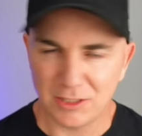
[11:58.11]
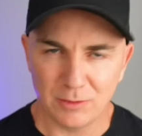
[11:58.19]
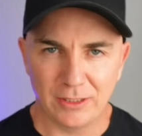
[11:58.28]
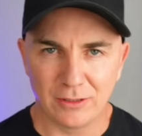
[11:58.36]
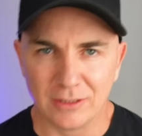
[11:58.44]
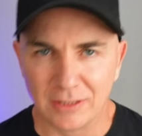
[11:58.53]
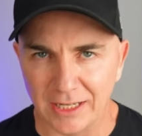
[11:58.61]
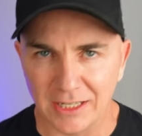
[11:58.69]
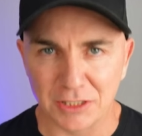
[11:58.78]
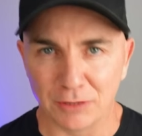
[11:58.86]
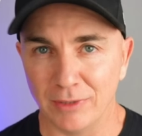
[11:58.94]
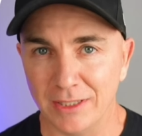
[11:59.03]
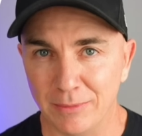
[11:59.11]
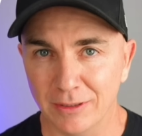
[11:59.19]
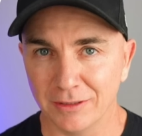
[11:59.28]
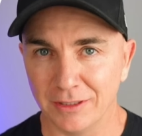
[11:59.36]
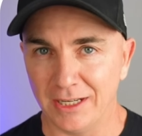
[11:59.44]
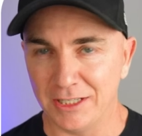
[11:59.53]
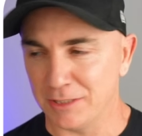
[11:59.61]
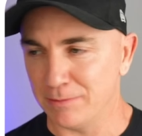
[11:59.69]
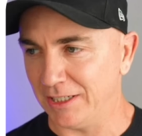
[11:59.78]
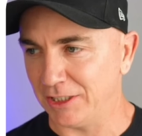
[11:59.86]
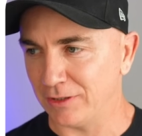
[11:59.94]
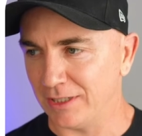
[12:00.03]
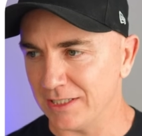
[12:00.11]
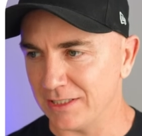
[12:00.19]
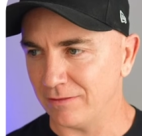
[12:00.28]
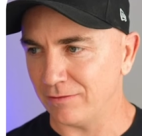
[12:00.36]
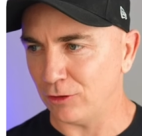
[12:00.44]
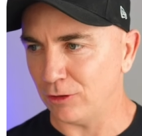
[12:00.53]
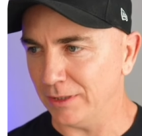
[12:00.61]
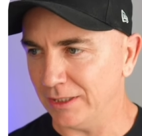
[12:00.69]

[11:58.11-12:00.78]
So we could get it to rebuild it and just make sure it has the 4,